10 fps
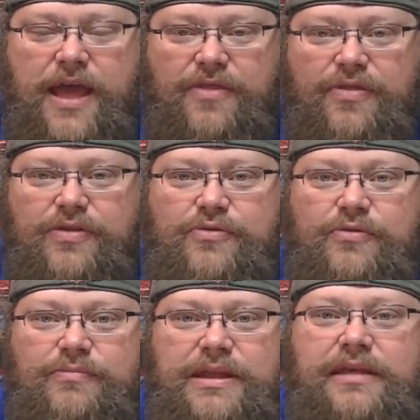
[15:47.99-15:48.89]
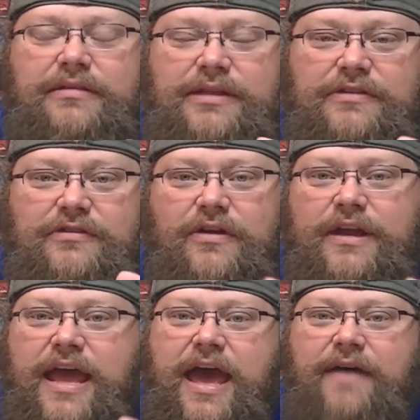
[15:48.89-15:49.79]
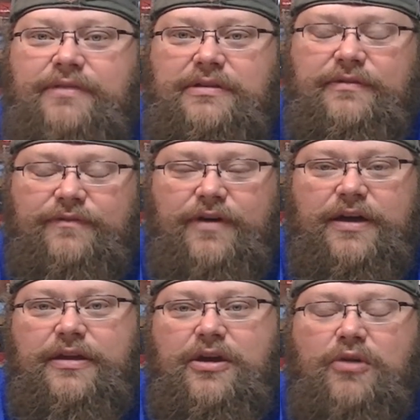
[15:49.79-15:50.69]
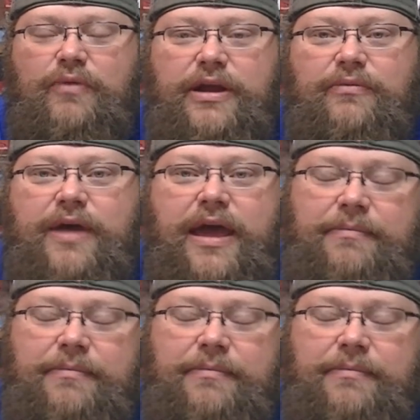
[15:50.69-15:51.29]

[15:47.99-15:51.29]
and you immediately start having the fun right away.